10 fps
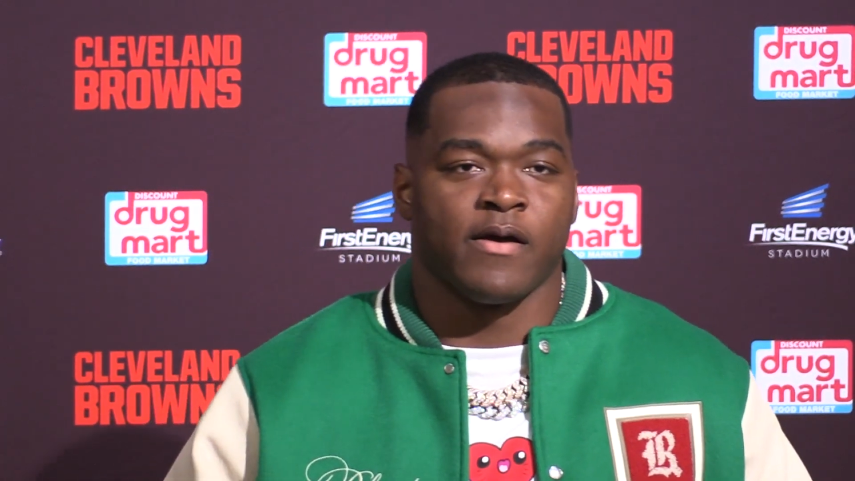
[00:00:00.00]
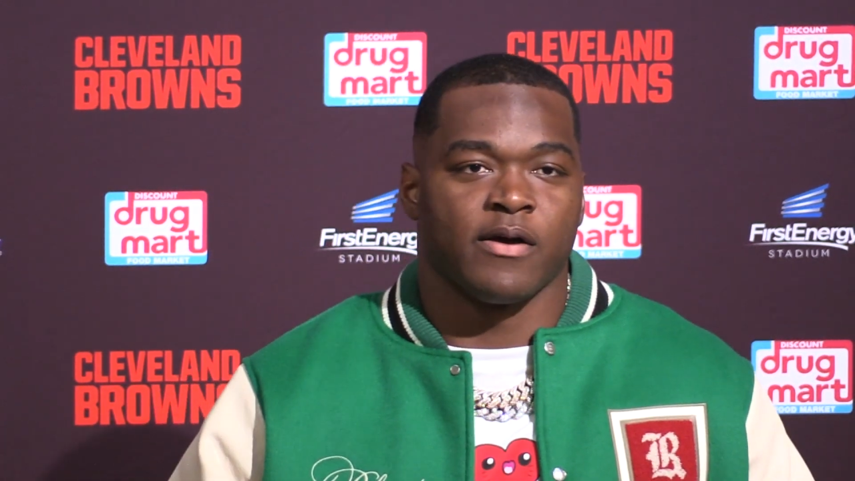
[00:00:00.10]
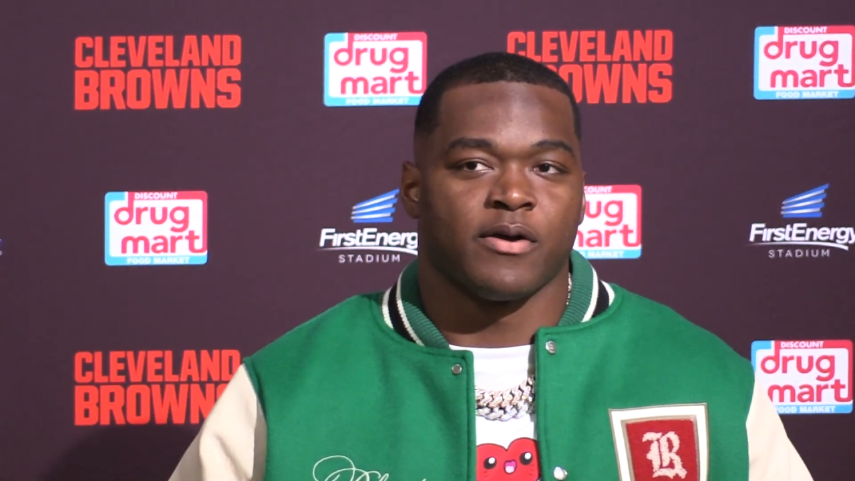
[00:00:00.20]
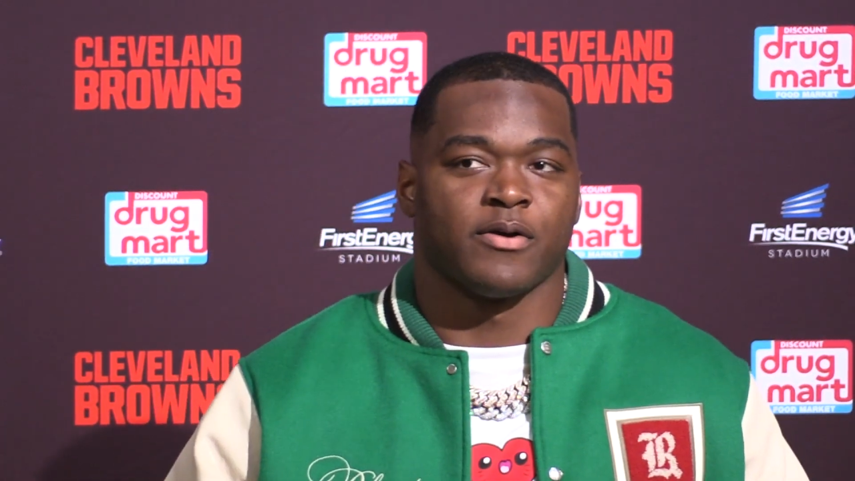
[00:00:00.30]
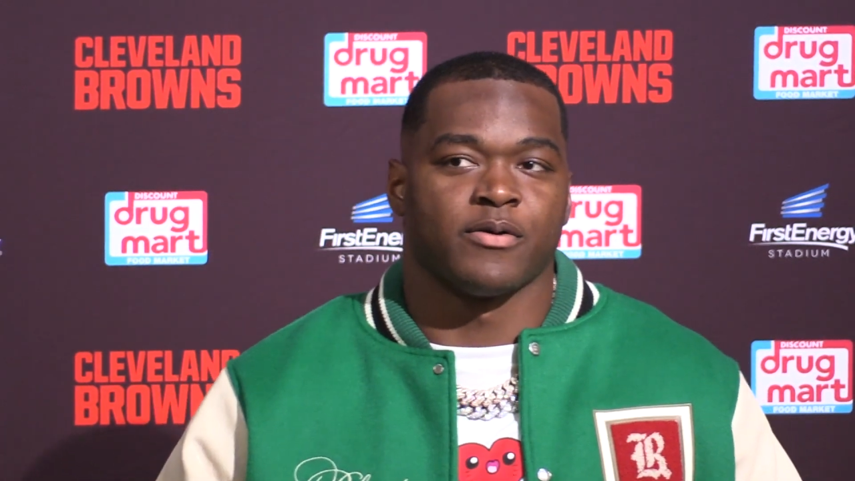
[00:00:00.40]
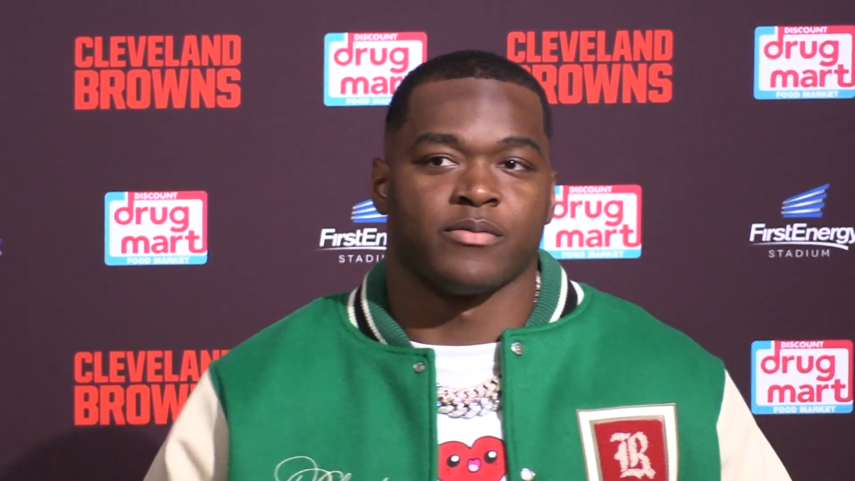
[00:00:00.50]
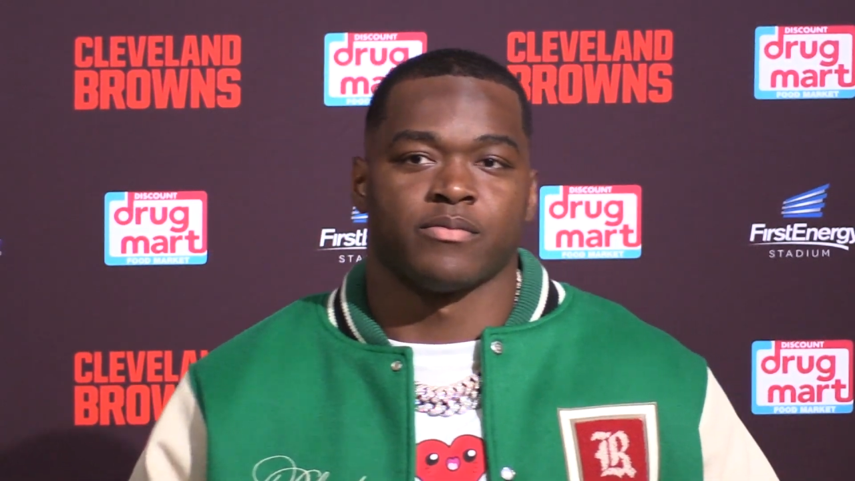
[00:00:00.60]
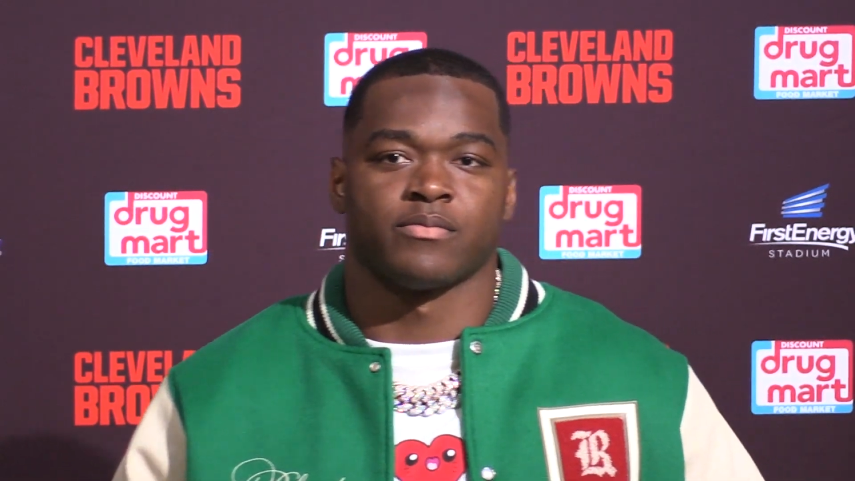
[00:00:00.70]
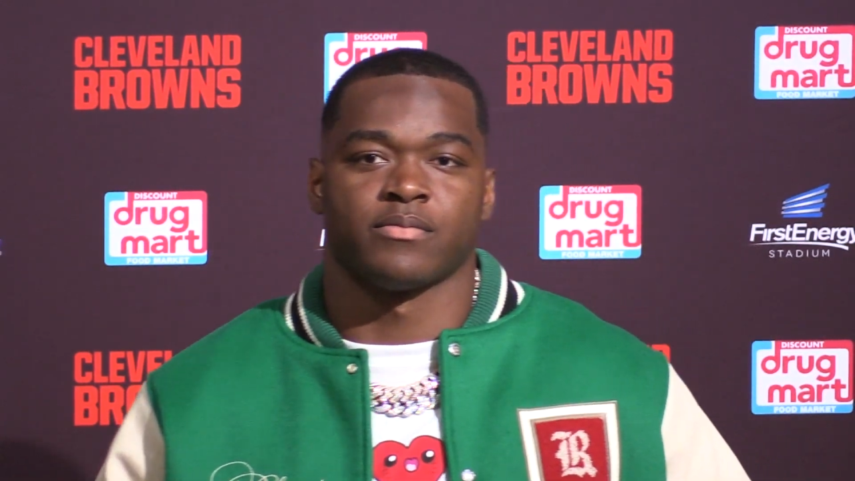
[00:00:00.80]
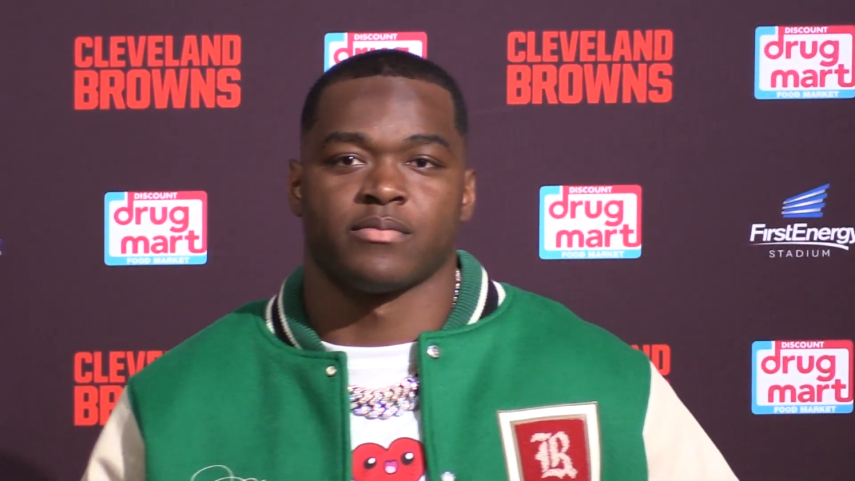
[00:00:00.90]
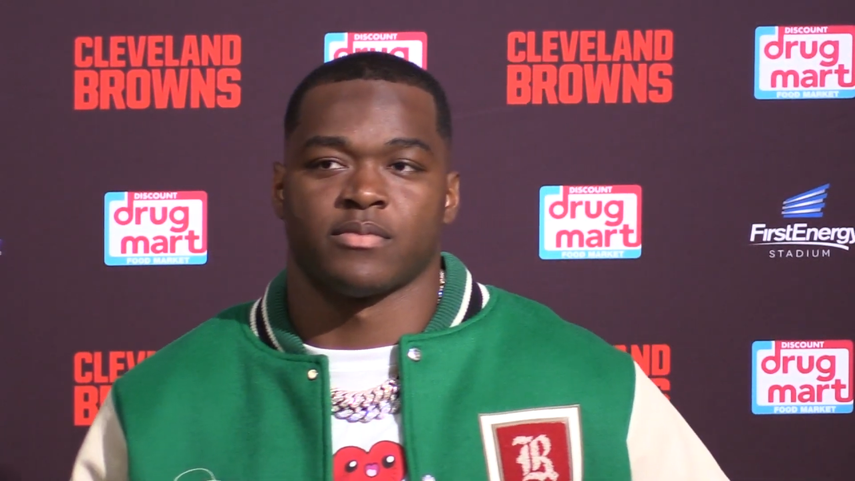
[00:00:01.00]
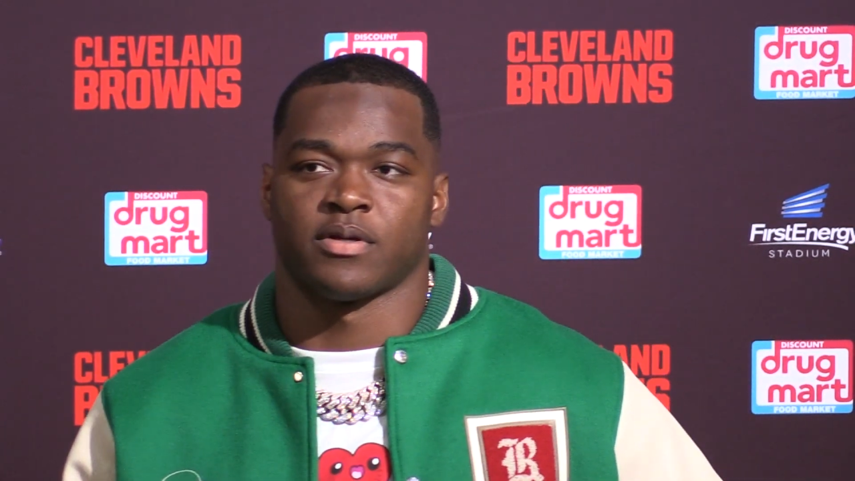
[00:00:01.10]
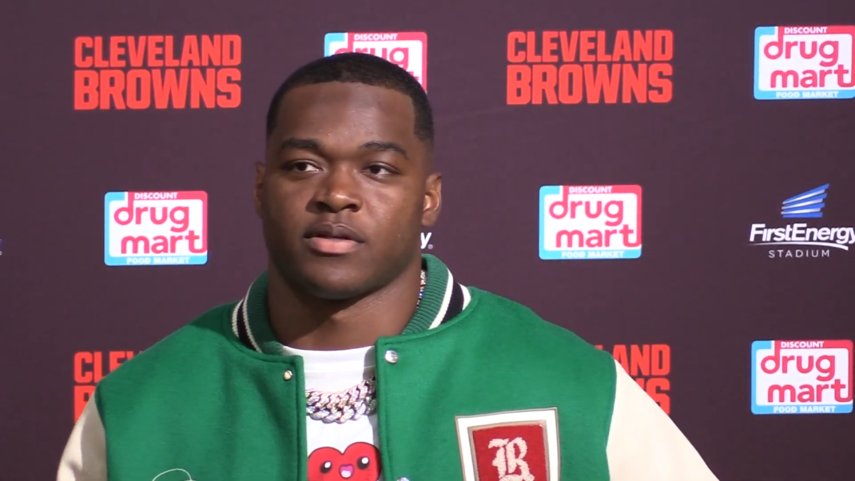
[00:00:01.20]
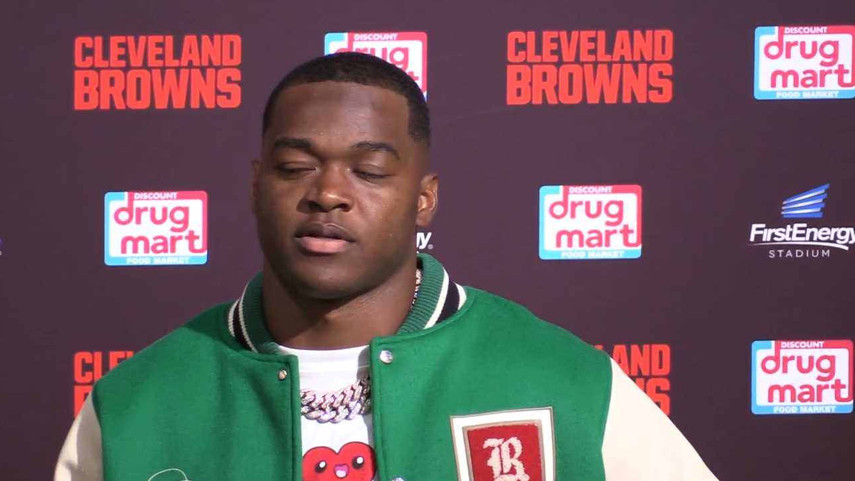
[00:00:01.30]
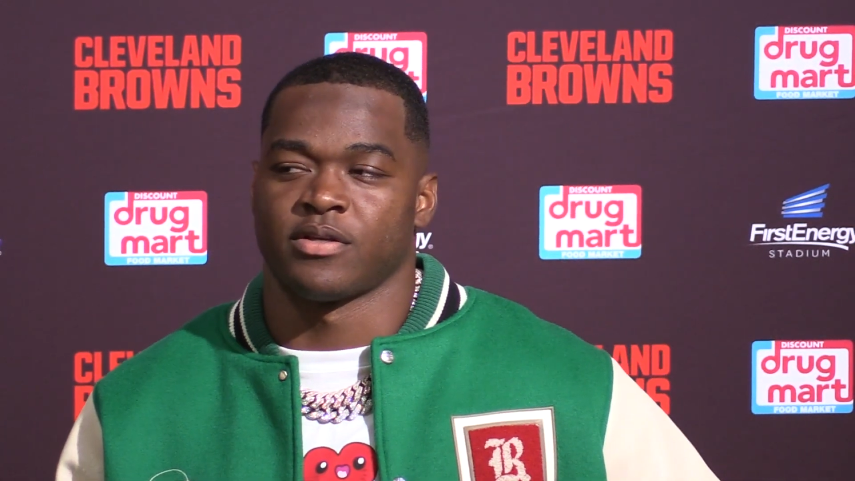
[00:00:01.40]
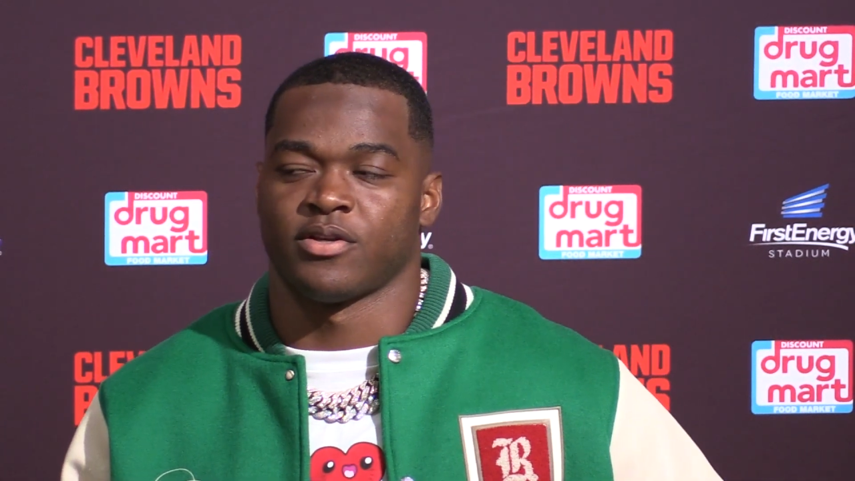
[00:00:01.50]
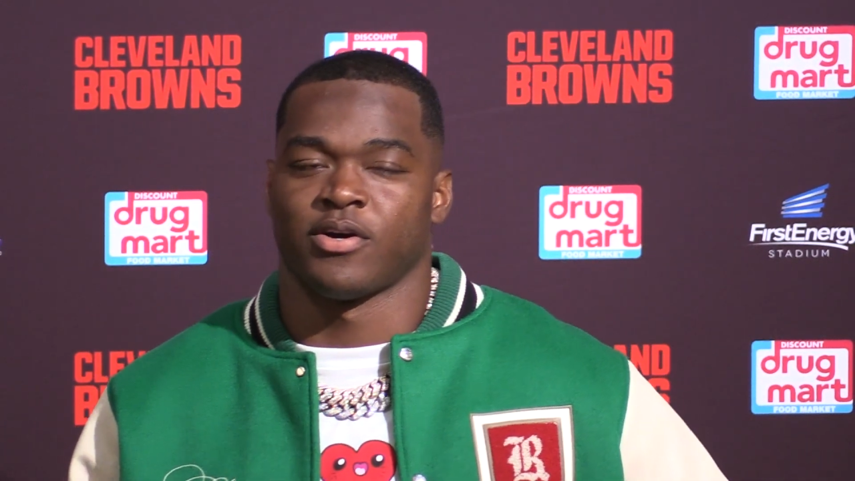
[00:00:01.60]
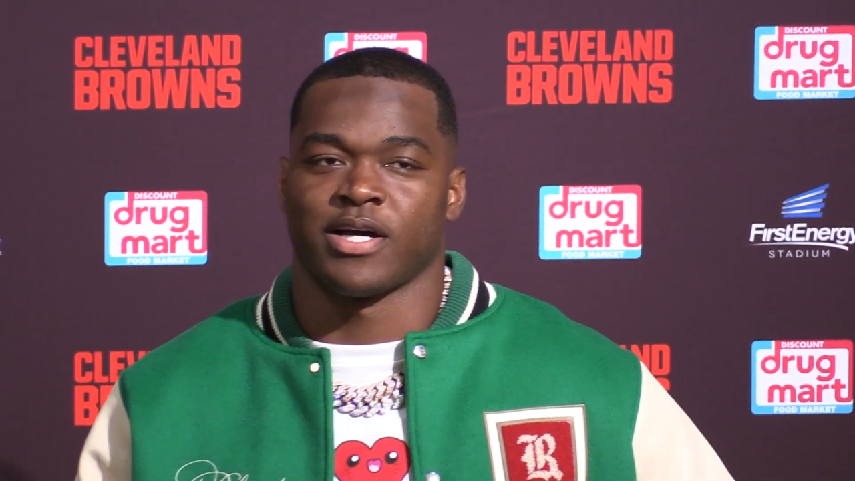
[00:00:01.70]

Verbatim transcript: Um, you know,